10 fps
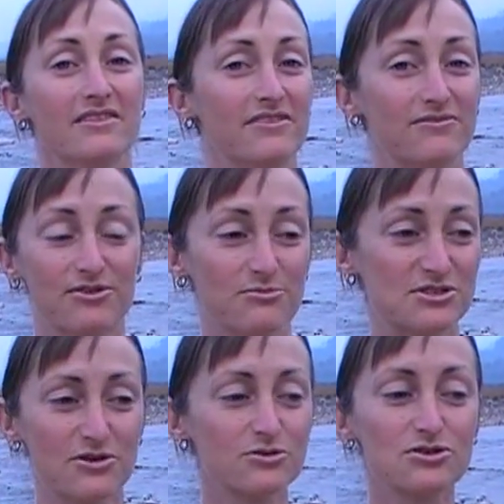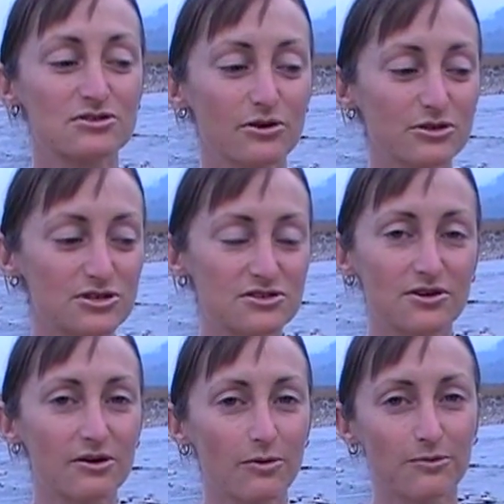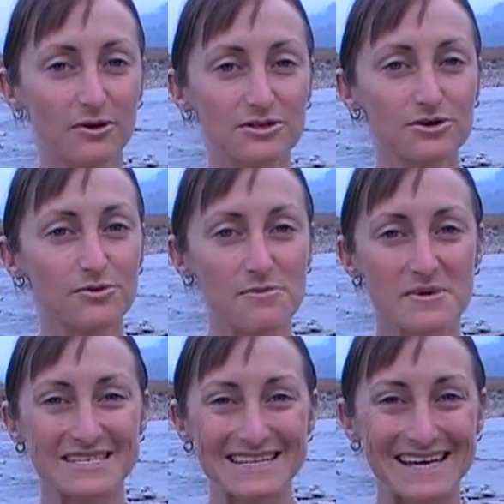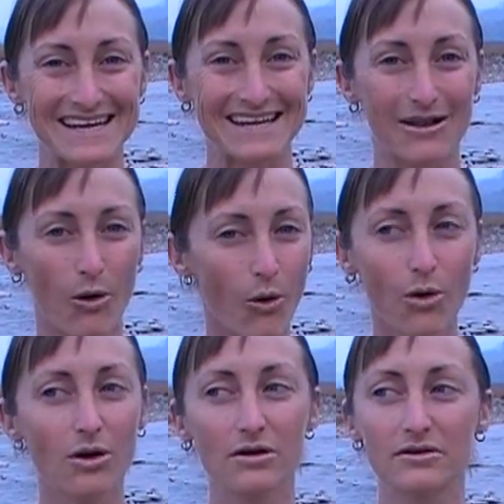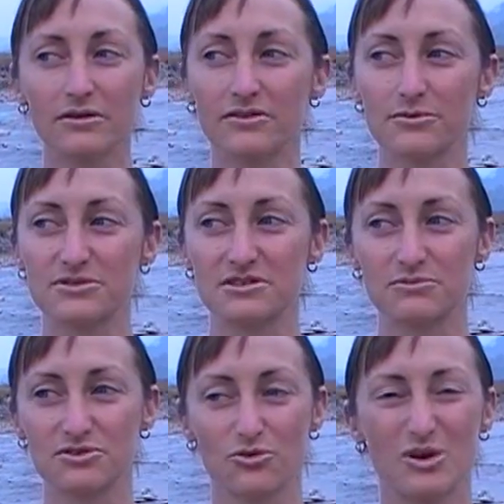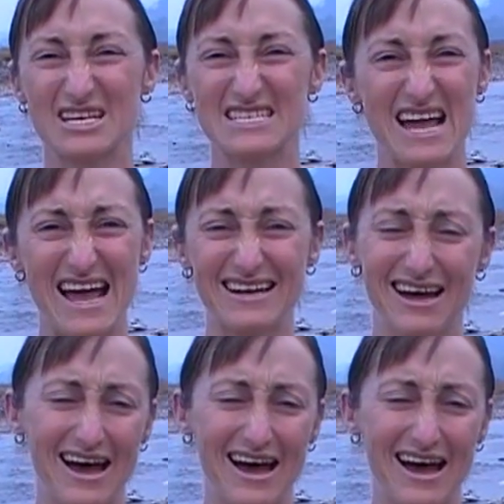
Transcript: some soldiers during World War II went missing in it, or there was some quicksand.